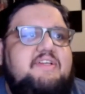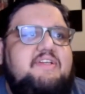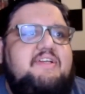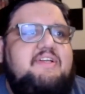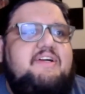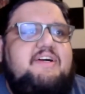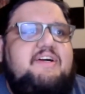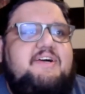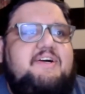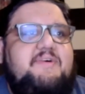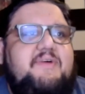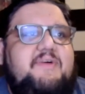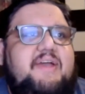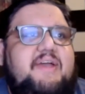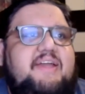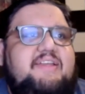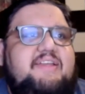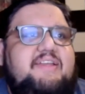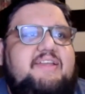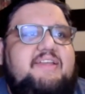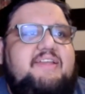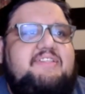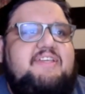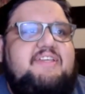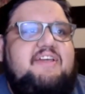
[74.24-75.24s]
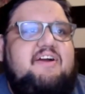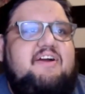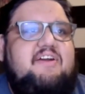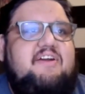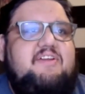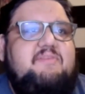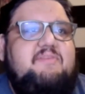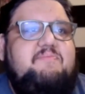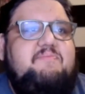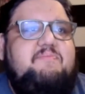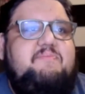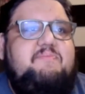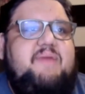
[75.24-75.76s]
uh, and his
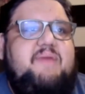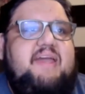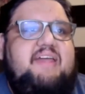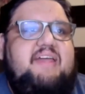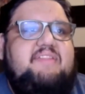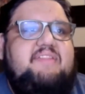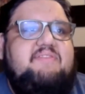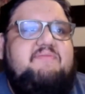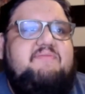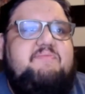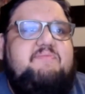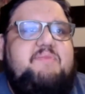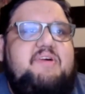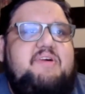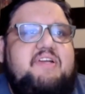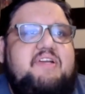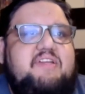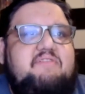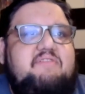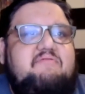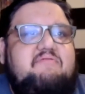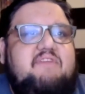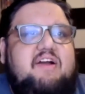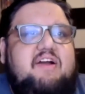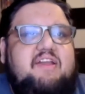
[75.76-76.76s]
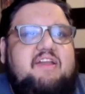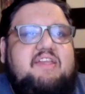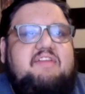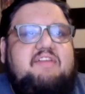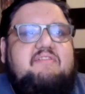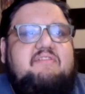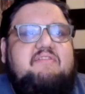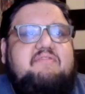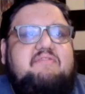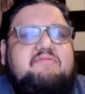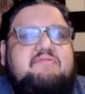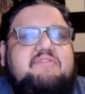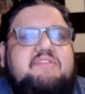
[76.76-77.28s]
chaotic band of punk and rock
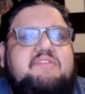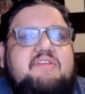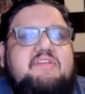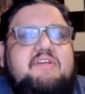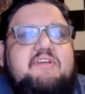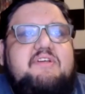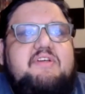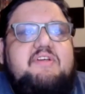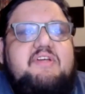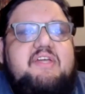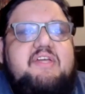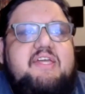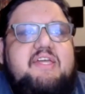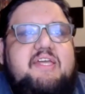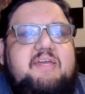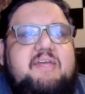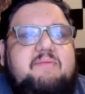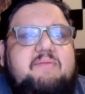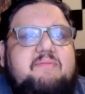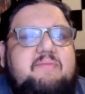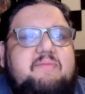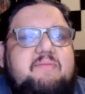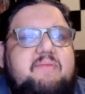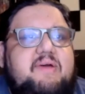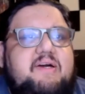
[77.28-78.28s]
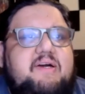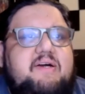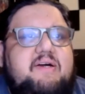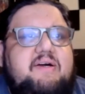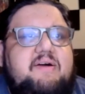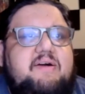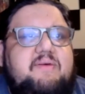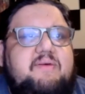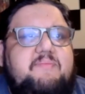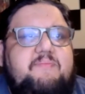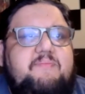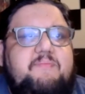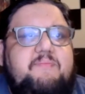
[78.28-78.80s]
heroes, him
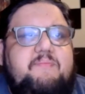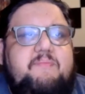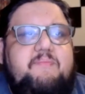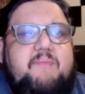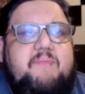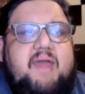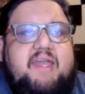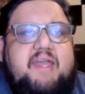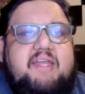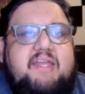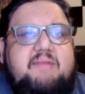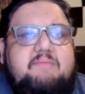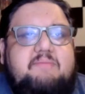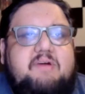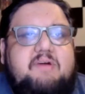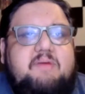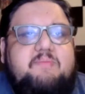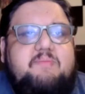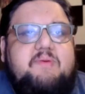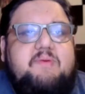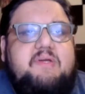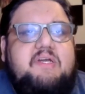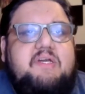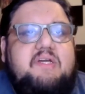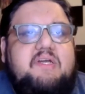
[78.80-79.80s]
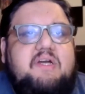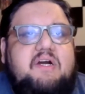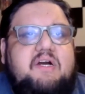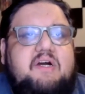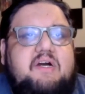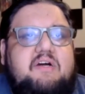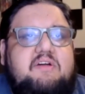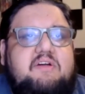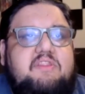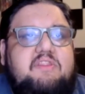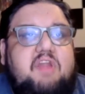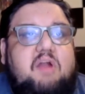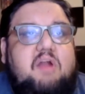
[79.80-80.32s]
um, backing him up.
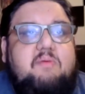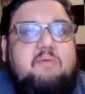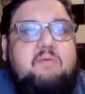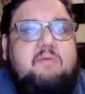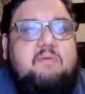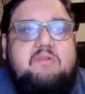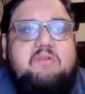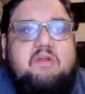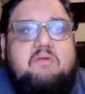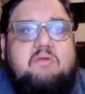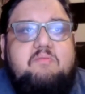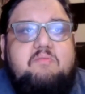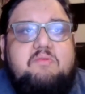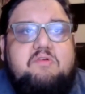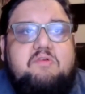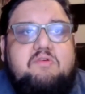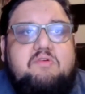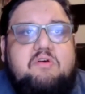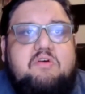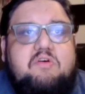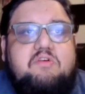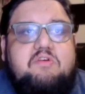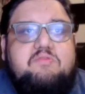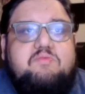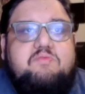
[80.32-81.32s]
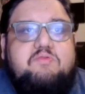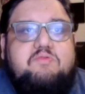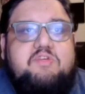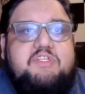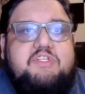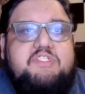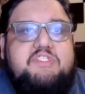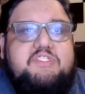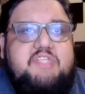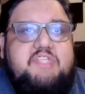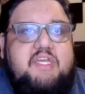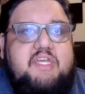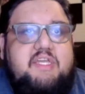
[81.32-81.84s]
Uh, Nar- Norman Osborn
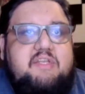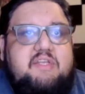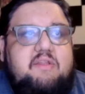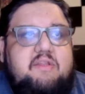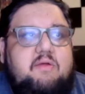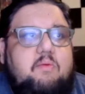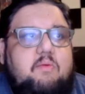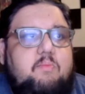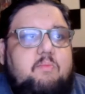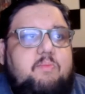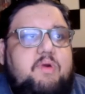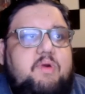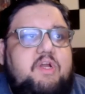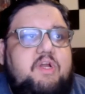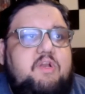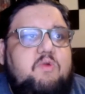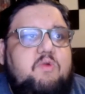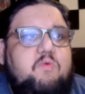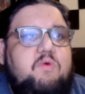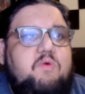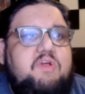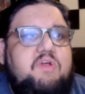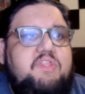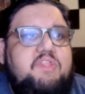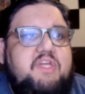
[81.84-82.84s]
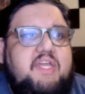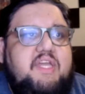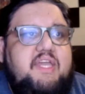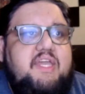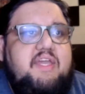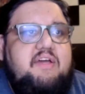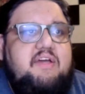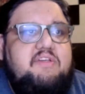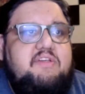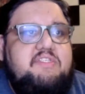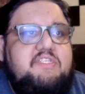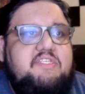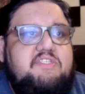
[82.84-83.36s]
is dead, but will the
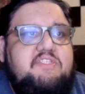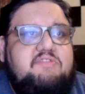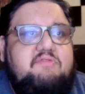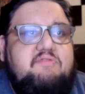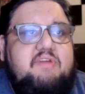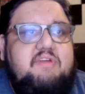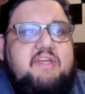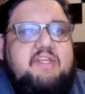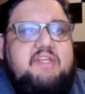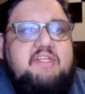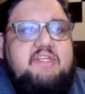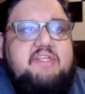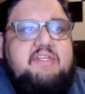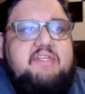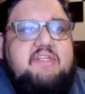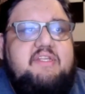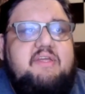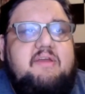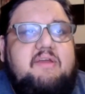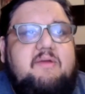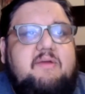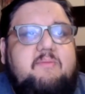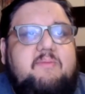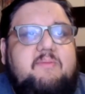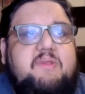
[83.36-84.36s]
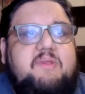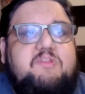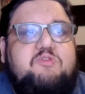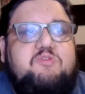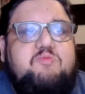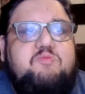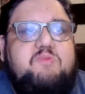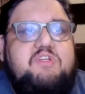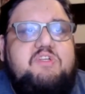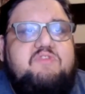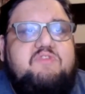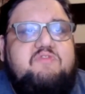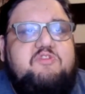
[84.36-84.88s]
chaos he's created be too
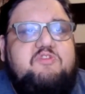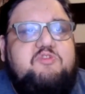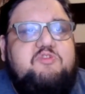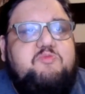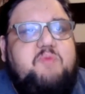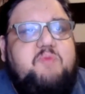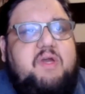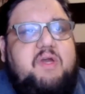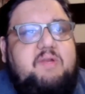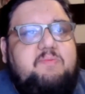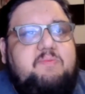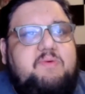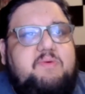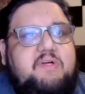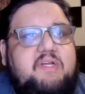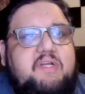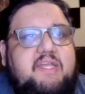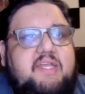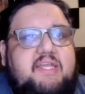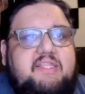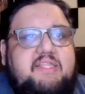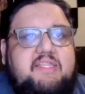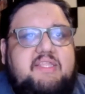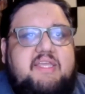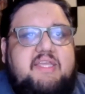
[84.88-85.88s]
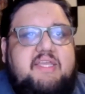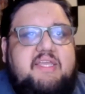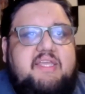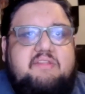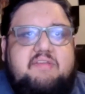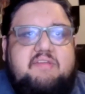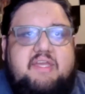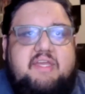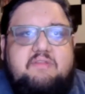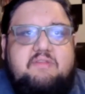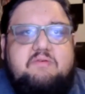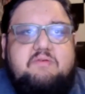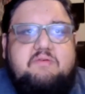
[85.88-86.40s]
much for Spider Punk and Gang to
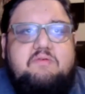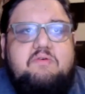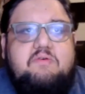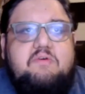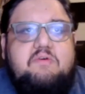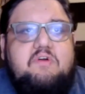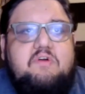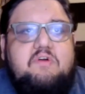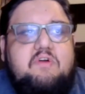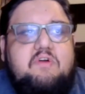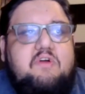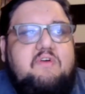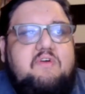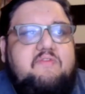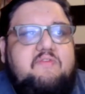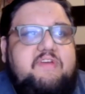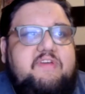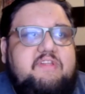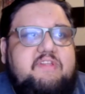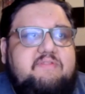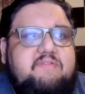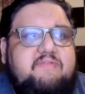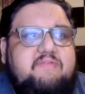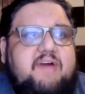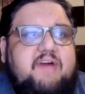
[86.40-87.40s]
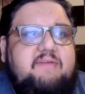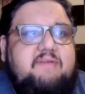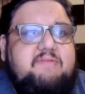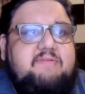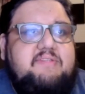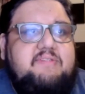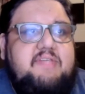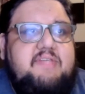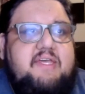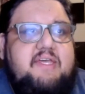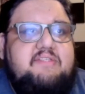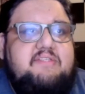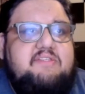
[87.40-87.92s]
handle? Feel the
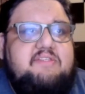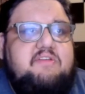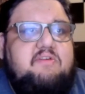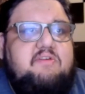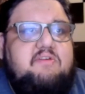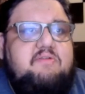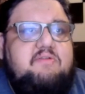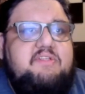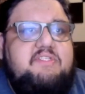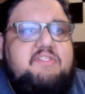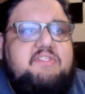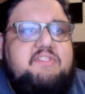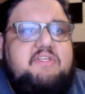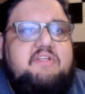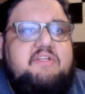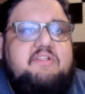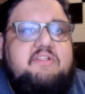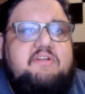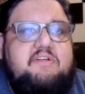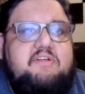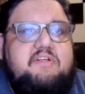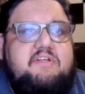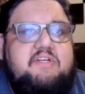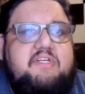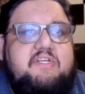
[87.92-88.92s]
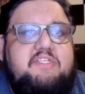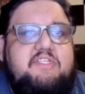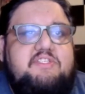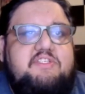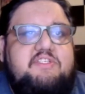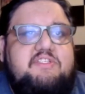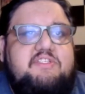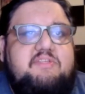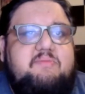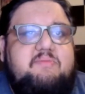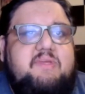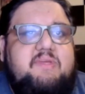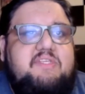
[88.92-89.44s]
vibes as Cody Ziglar and
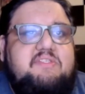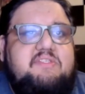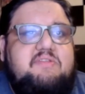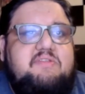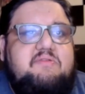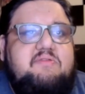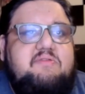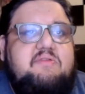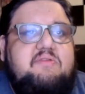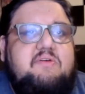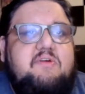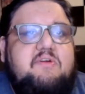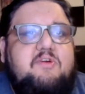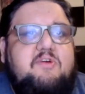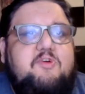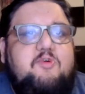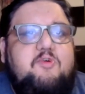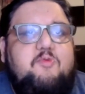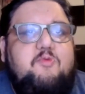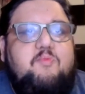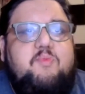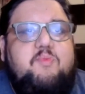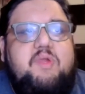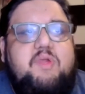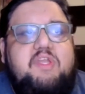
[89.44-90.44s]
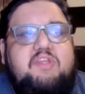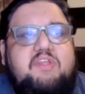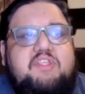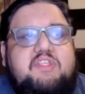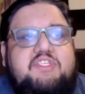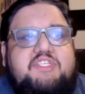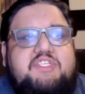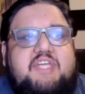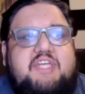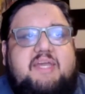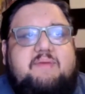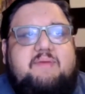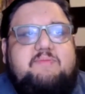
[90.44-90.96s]
Justin Mason bring you the
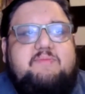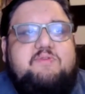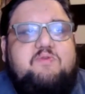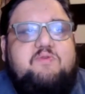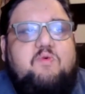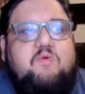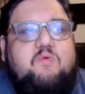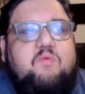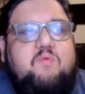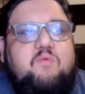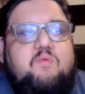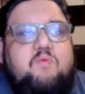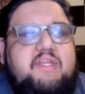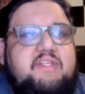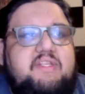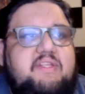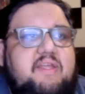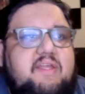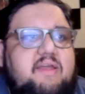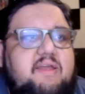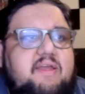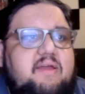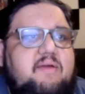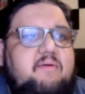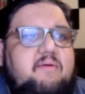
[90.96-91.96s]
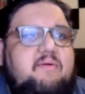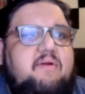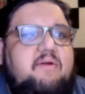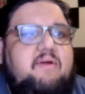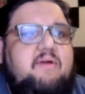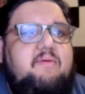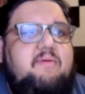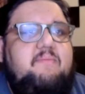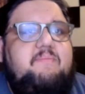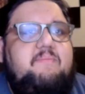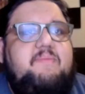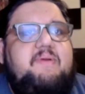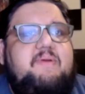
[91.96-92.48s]
jams when
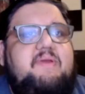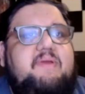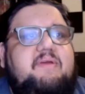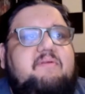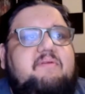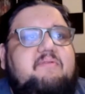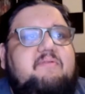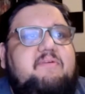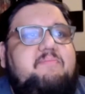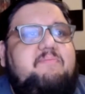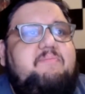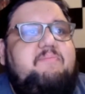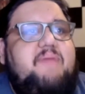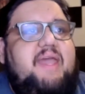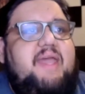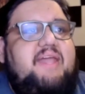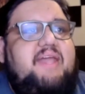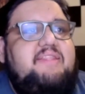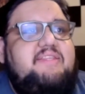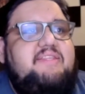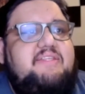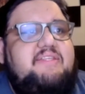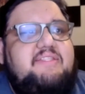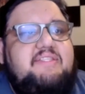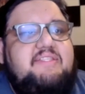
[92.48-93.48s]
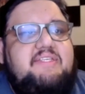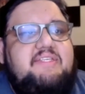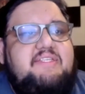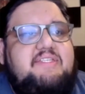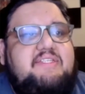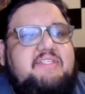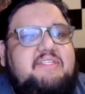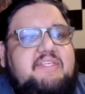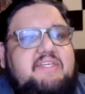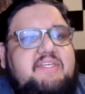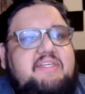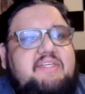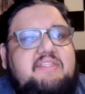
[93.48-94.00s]
when band in
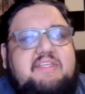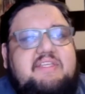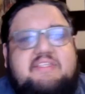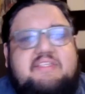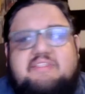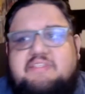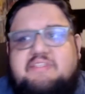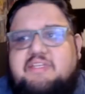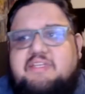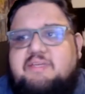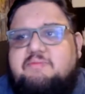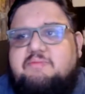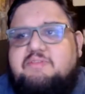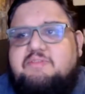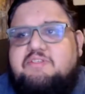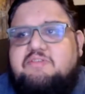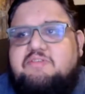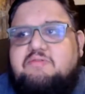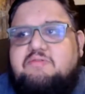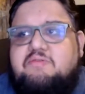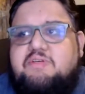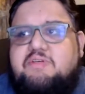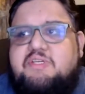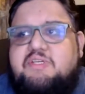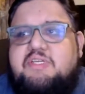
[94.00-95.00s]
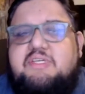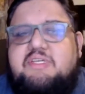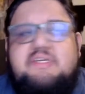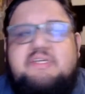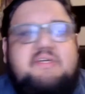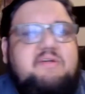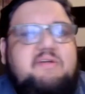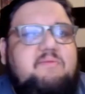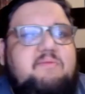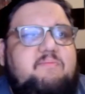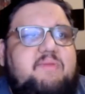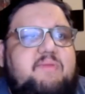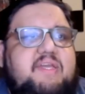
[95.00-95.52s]
DC. That's the name of the story.
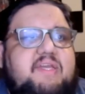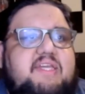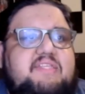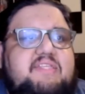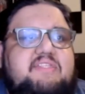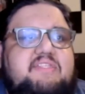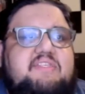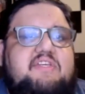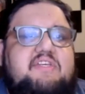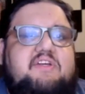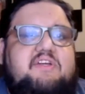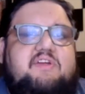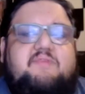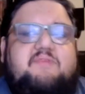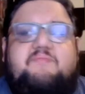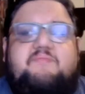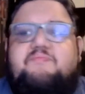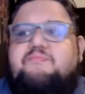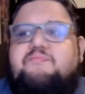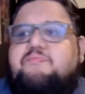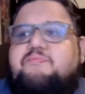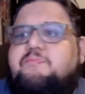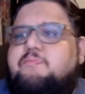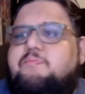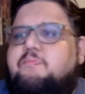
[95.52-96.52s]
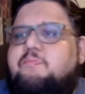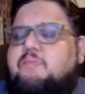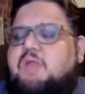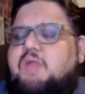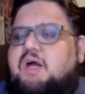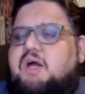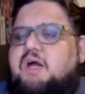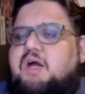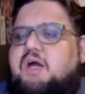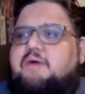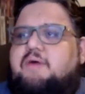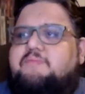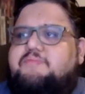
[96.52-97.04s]
Begins here.
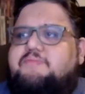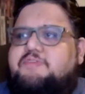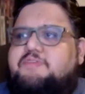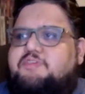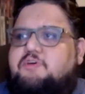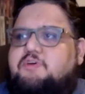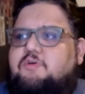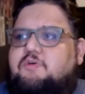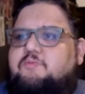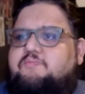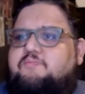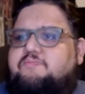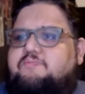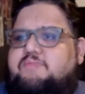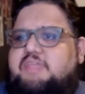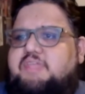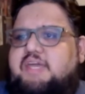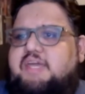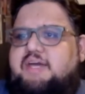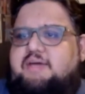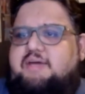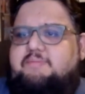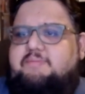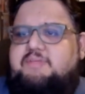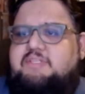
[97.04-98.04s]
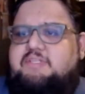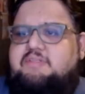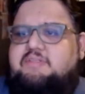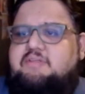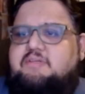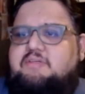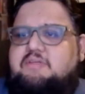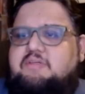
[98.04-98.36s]
Um, so yeah, I mean,